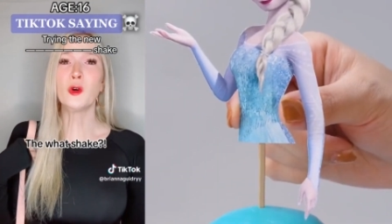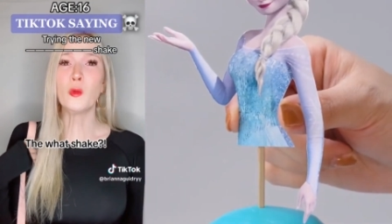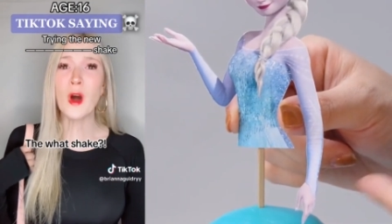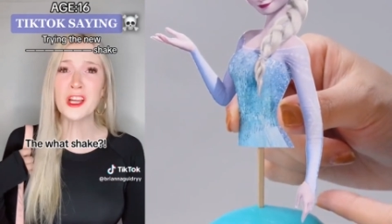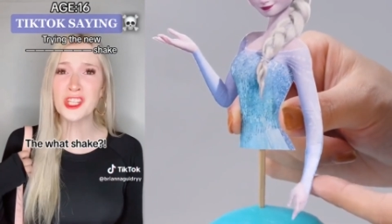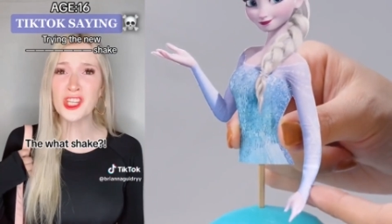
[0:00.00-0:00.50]
The
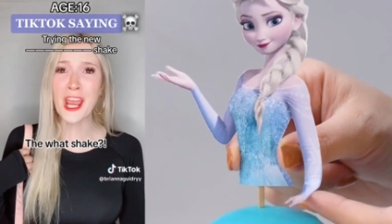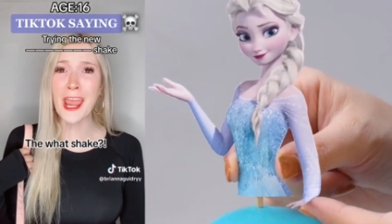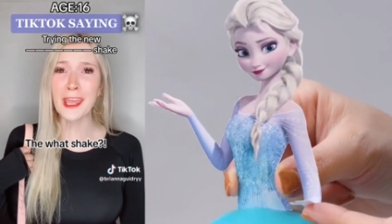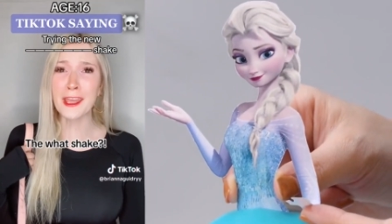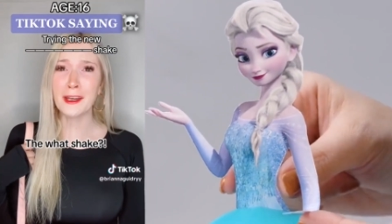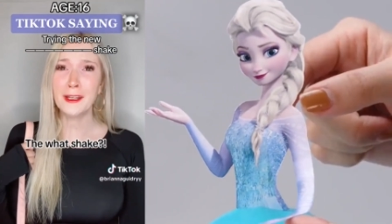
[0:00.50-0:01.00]
what
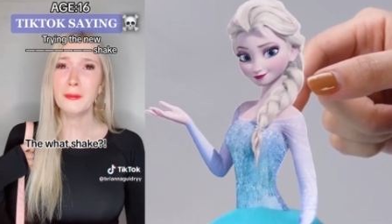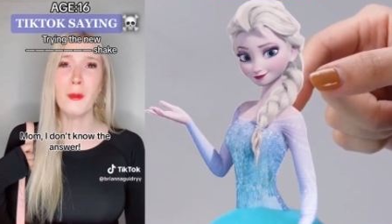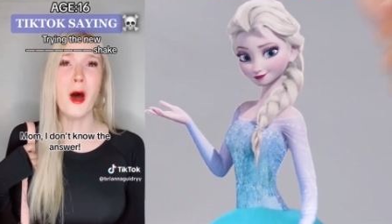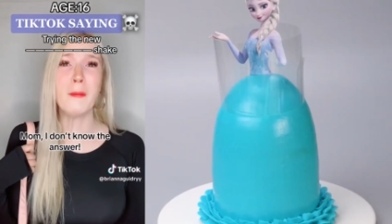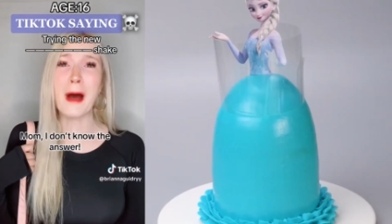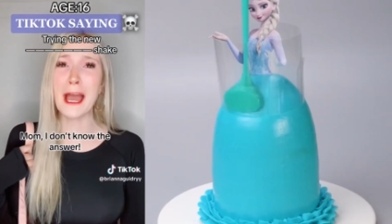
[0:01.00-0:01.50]
shake?
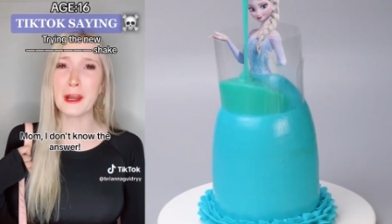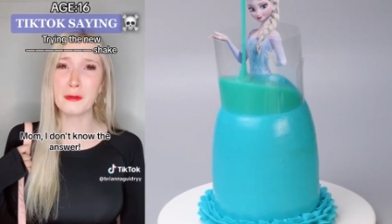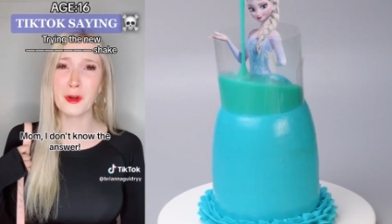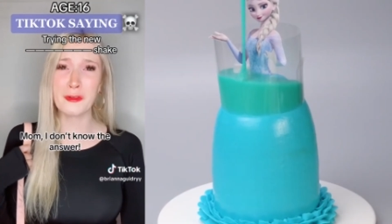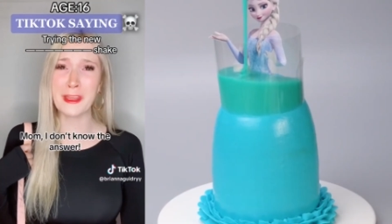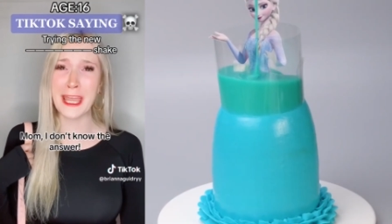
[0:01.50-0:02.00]
Mom, I
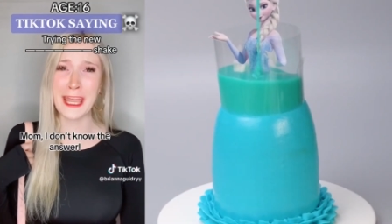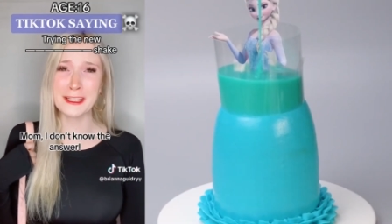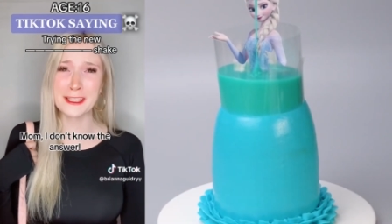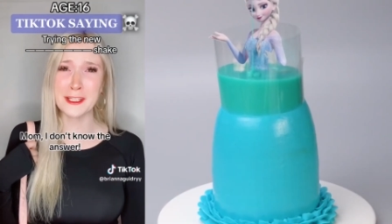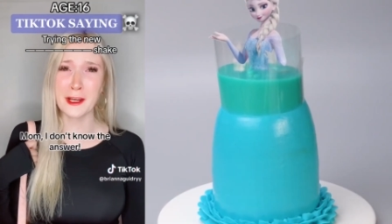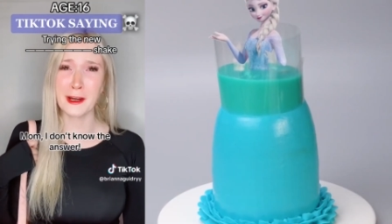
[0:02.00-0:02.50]
don't know the
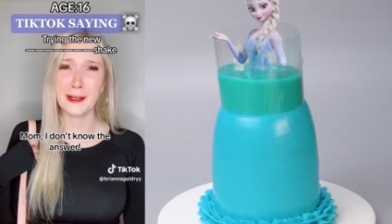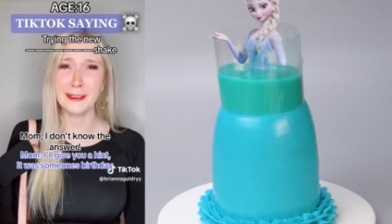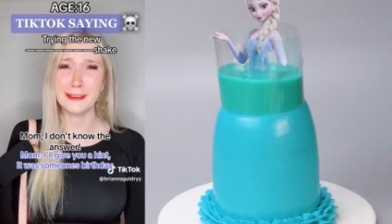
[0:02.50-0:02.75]
answer.